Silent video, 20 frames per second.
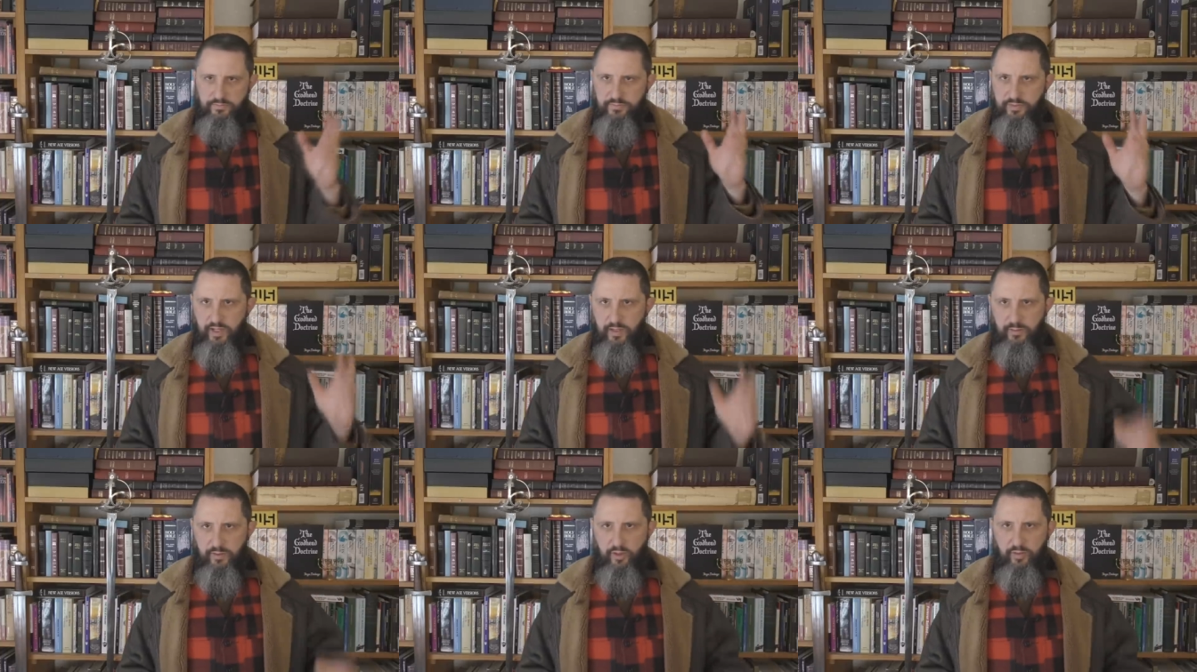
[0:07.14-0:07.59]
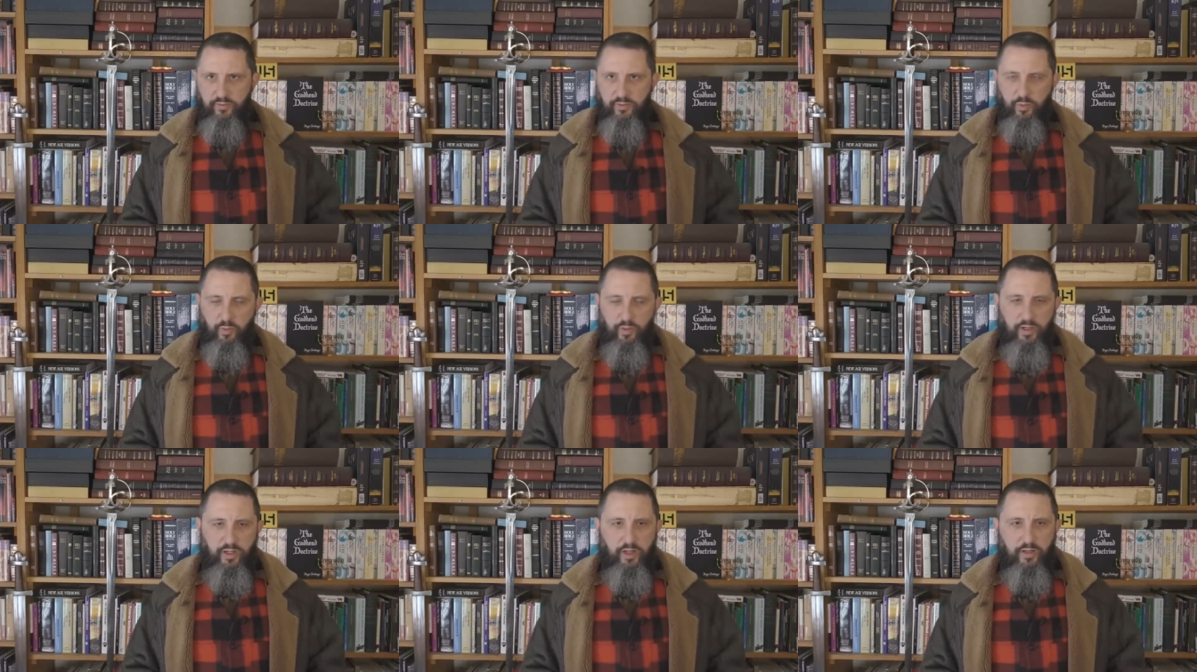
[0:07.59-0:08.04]
probably
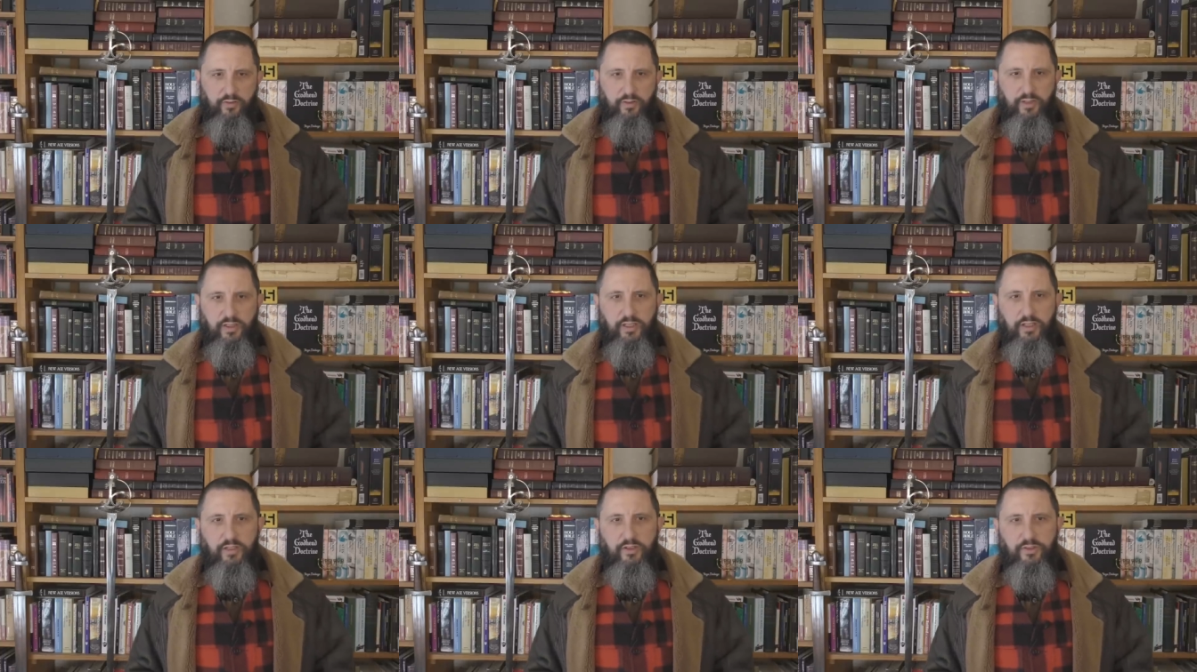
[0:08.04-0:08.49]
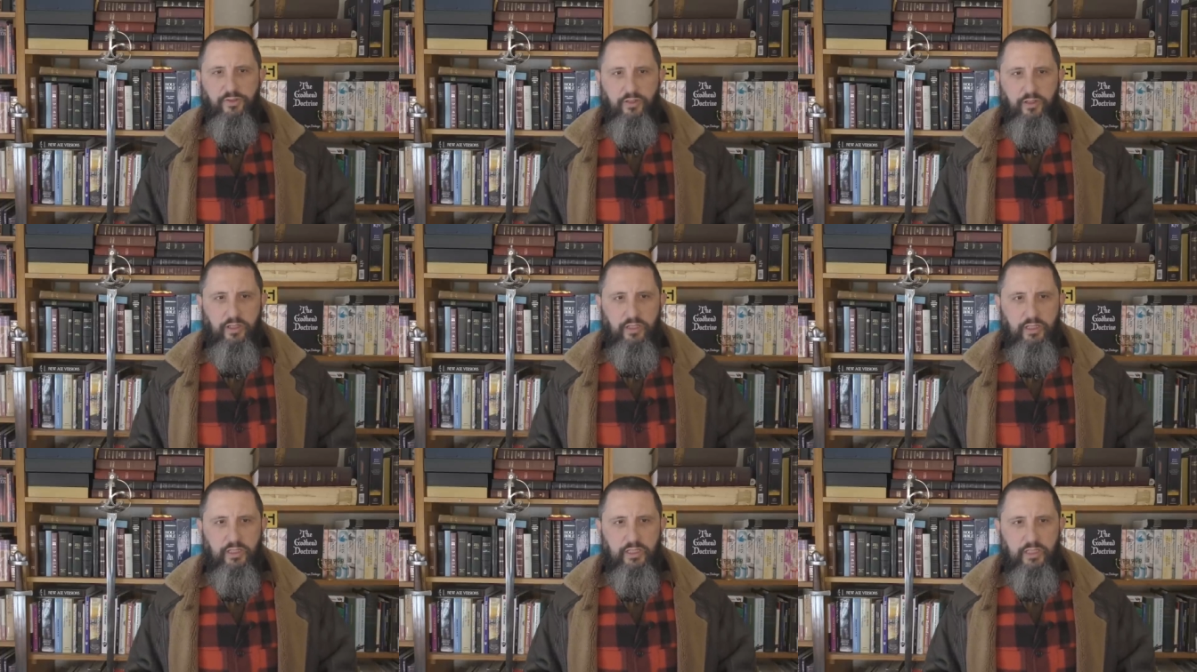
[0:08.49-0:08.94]
over 100 years.
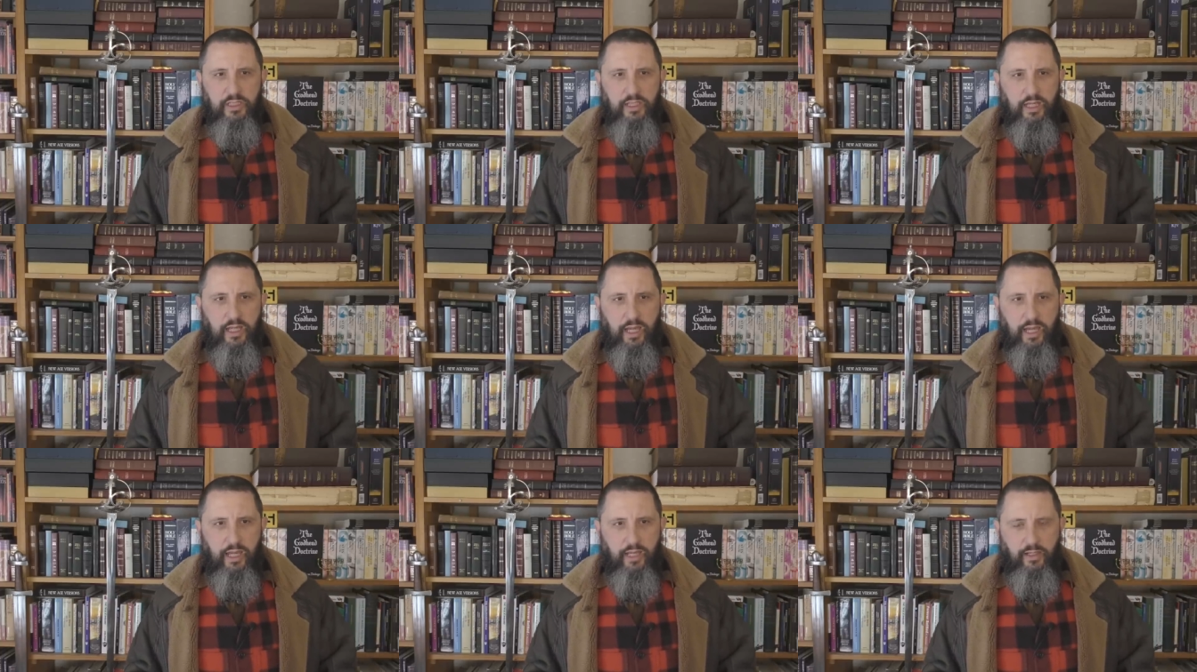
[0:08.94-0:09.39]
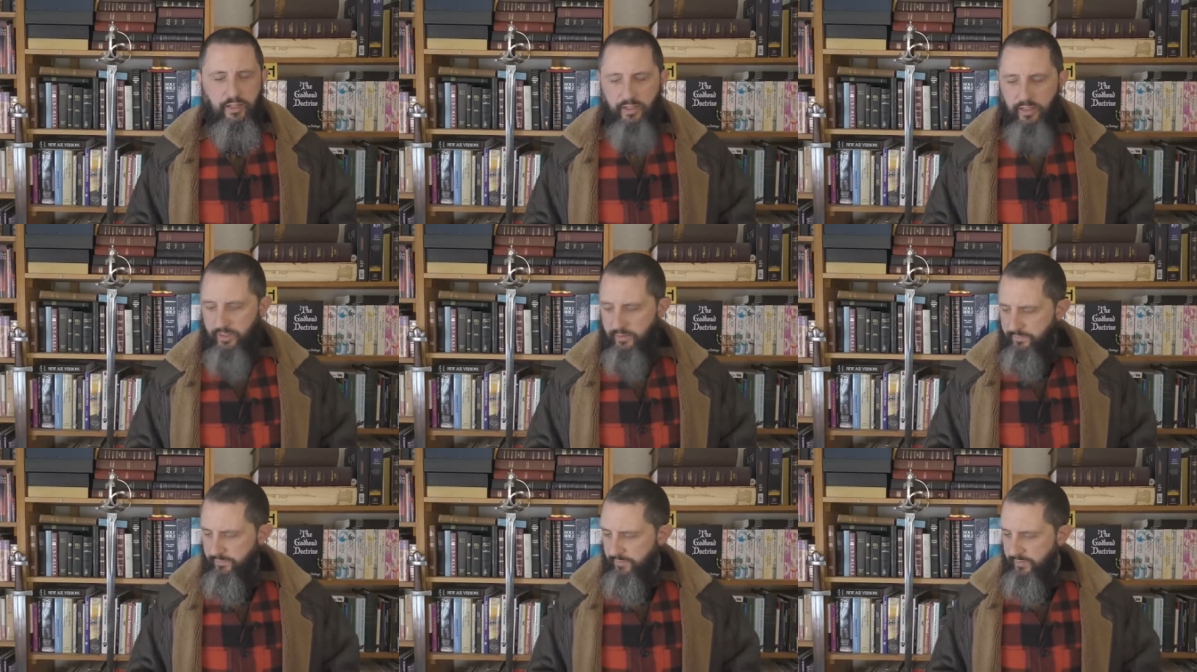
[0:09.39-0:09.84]
And
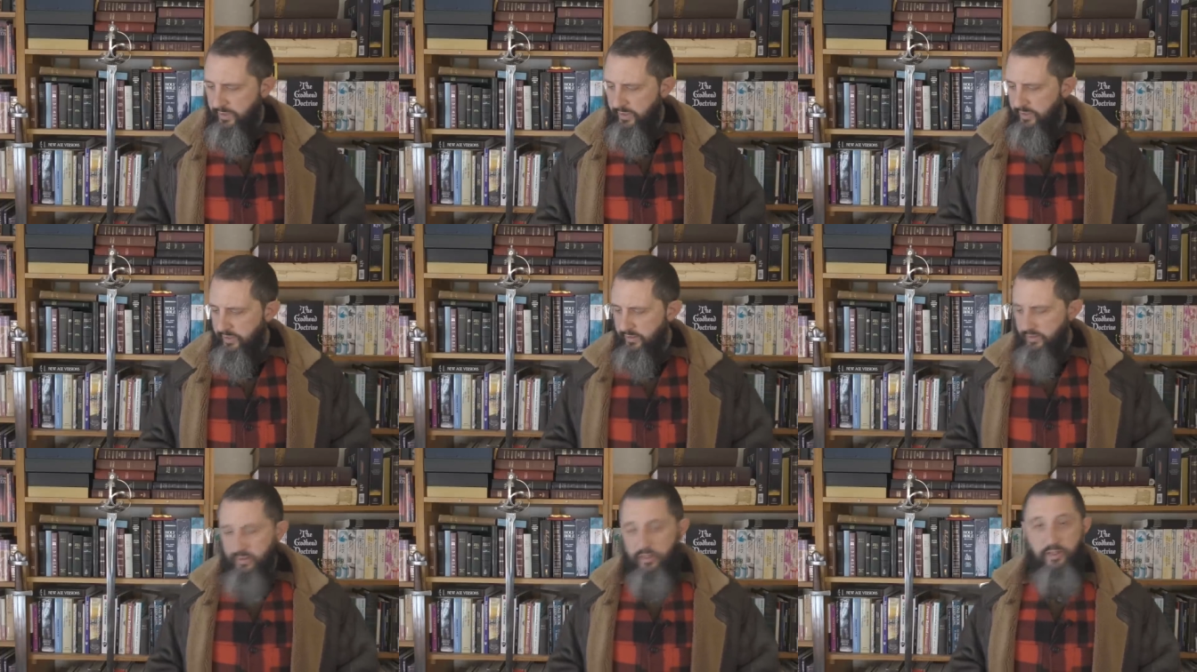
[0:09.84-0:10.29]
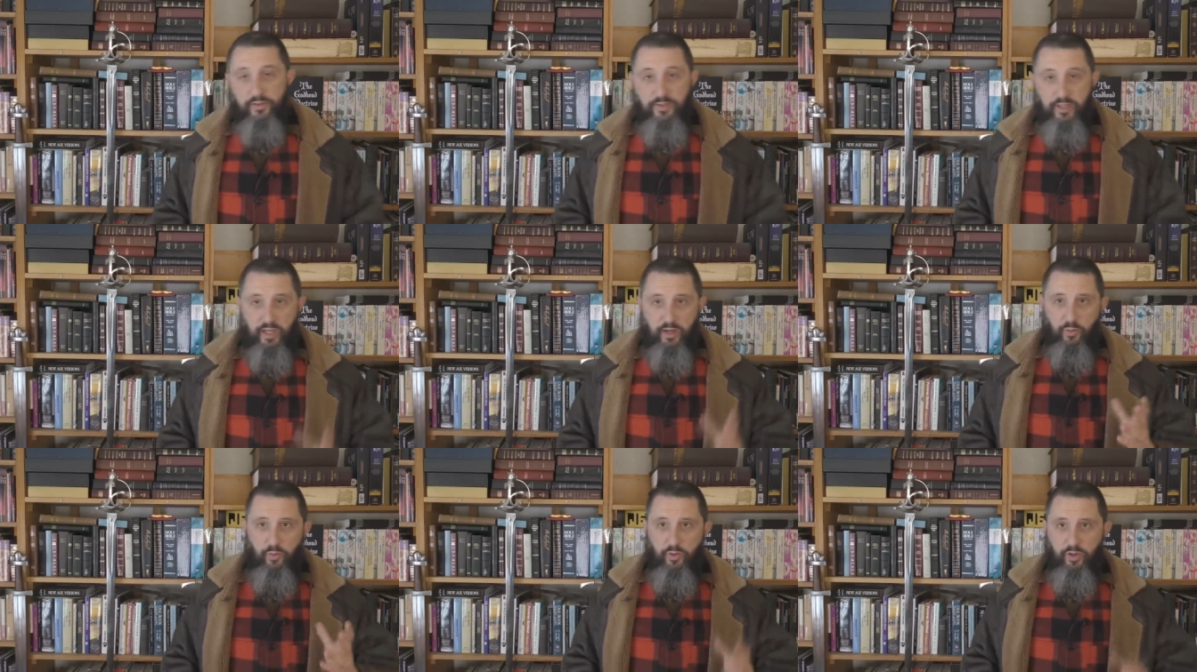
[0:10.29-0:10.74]
um, here's
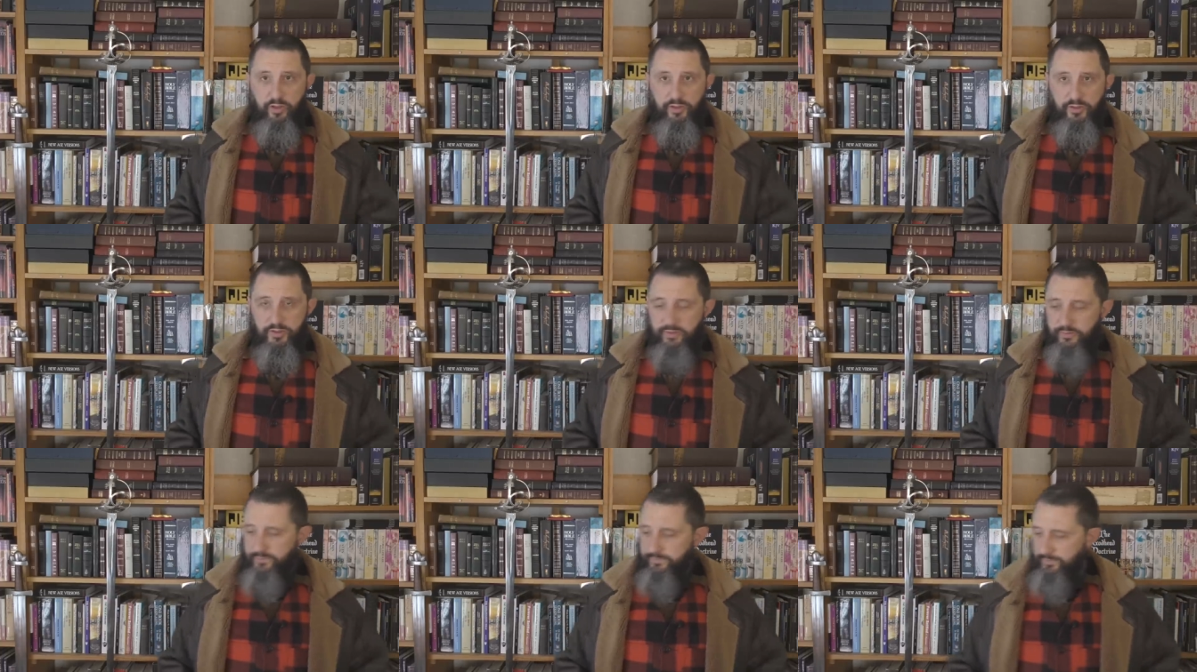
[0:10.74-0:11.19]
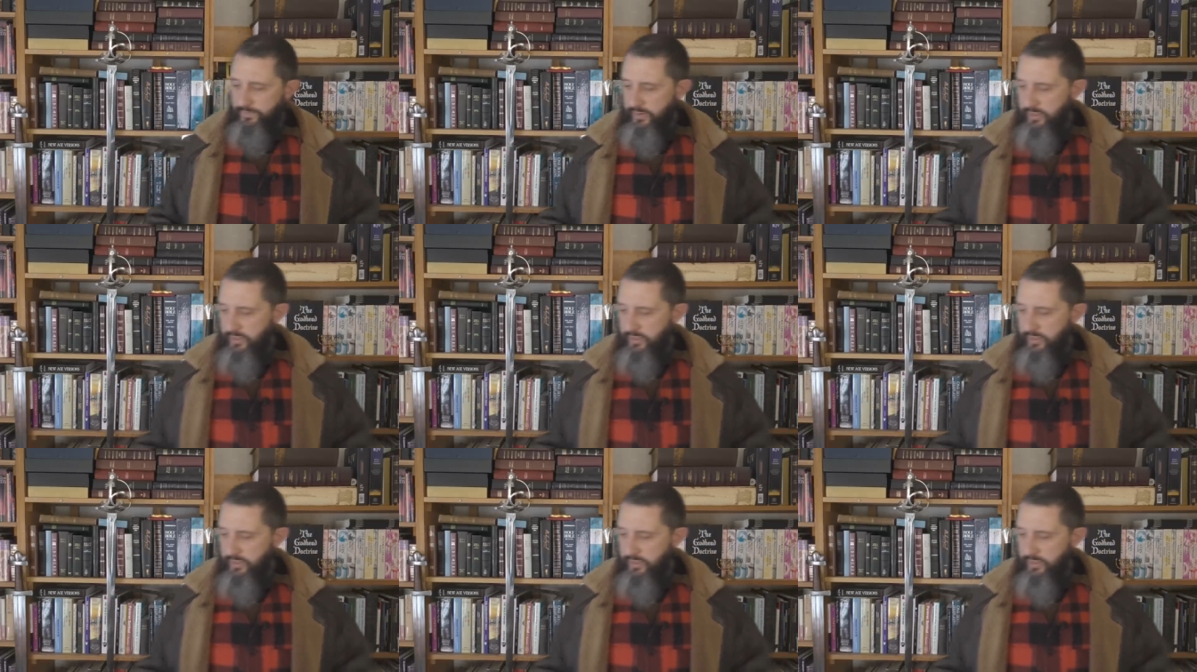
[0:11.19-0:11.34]
how it works